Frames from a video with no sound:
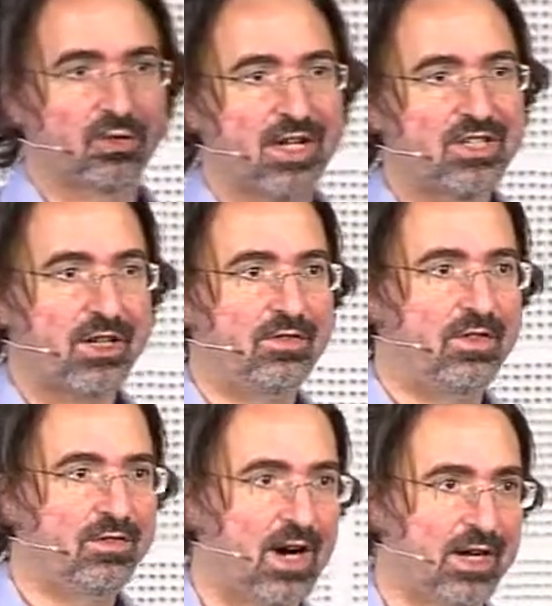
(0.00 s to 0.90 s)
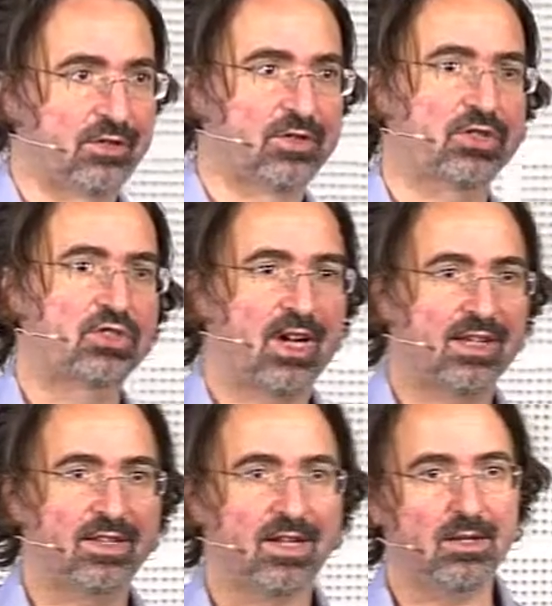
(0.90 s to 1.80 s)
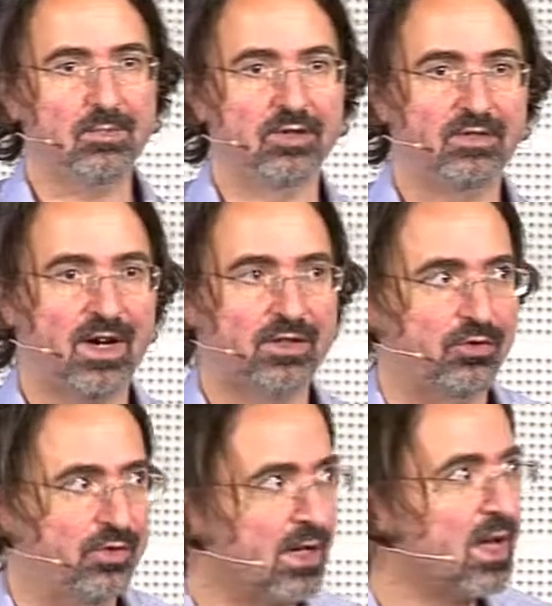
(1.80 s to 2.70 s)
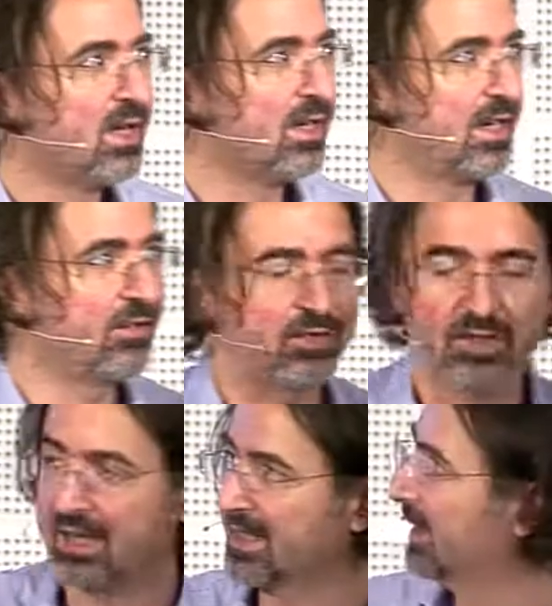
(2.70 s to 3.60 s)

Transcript: HIV virus, genetically modified to be green fluorescent